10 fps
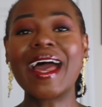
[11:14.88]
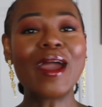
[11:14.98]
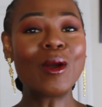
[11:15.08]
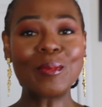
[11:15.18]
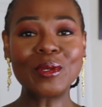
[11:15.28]
I
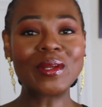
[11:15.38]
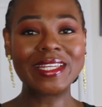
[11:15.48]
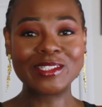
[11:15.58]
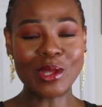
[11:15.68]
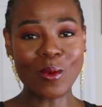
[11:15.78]
hope you all
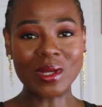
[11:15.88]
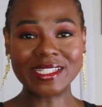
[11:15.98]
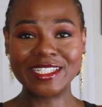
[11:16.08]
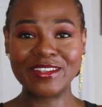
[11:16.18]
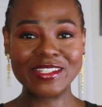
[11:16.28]
enjoy
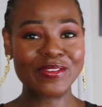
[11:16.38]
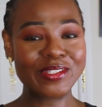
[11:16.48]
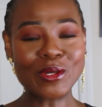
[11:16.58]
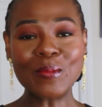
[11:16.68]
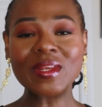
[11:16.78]
watching this
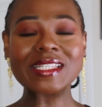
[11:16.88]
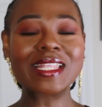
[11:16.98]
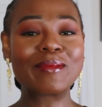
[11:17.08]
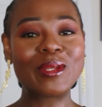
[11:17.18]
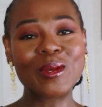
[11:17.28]
video. Please
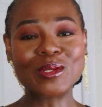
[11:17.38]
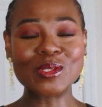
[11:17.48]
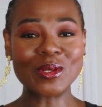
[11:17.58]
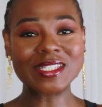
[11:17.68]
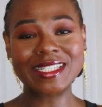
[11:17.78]
let me know your
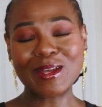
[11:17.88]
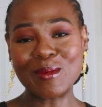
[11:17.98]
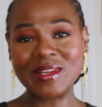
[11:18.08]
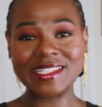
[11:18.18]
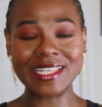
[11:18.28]
thoughts in the
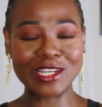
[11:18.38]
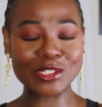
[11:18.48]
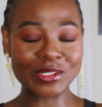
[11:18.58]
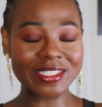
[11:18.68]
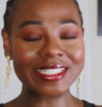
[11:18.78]
comment section.